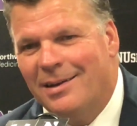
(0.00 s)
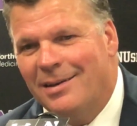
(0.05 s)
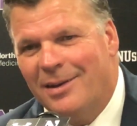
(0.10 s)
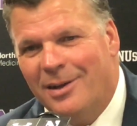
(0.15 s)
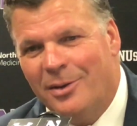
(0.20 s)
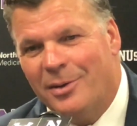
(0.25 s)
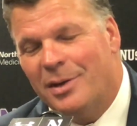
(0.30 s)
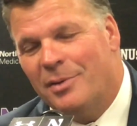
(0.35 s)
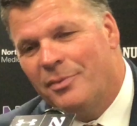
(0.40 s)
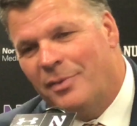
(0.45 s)
and
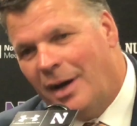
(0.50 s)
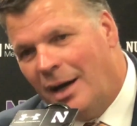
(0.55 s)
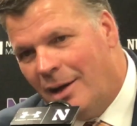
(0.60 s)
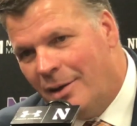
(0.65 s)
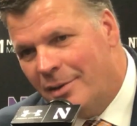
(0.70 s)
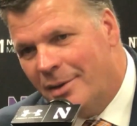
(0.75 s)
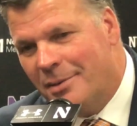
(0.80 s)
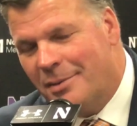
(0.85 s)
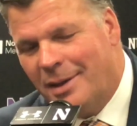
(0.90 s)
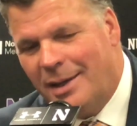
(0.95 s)
you know he
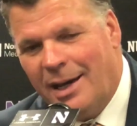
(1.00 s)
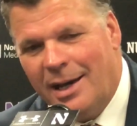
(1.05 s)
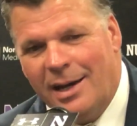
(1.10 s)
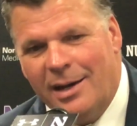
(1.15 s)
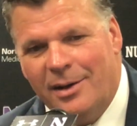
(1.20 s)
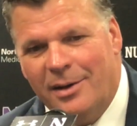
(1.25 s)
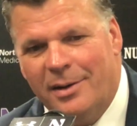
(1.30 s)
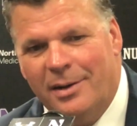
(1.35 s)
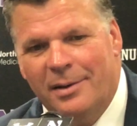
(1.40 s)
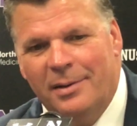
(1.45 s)
followed the
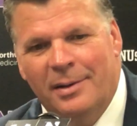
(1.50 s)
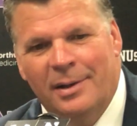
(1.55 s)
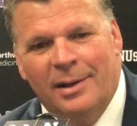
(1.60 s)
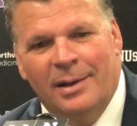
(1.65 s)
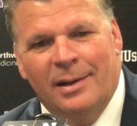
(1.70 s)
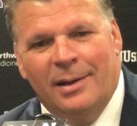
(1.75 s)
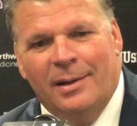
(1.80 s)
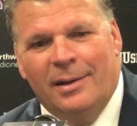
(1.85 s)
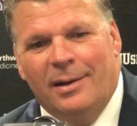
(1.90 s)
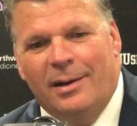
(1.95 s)
guy on
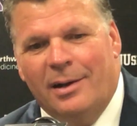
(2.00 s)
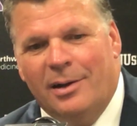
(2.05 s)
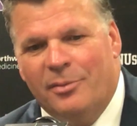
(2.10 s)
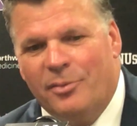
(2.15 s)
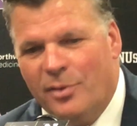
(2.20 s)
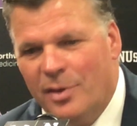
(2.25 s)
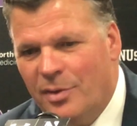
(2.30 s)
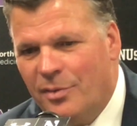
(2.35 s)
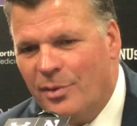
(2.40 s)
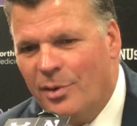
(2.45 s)
a on a
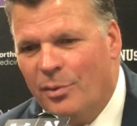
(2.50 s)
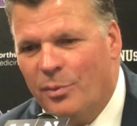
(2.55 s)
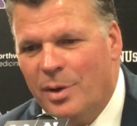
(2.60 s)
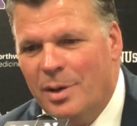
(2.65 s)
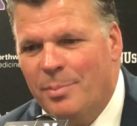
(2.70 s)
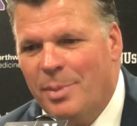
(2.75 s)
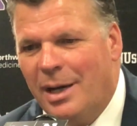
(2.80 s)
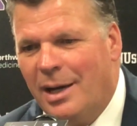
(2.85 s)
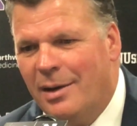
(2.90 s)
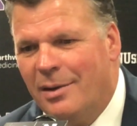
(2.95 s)
free throw
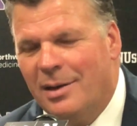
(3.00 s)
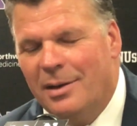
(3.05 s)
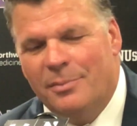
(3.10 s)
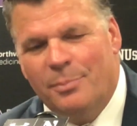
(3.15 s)
rebound.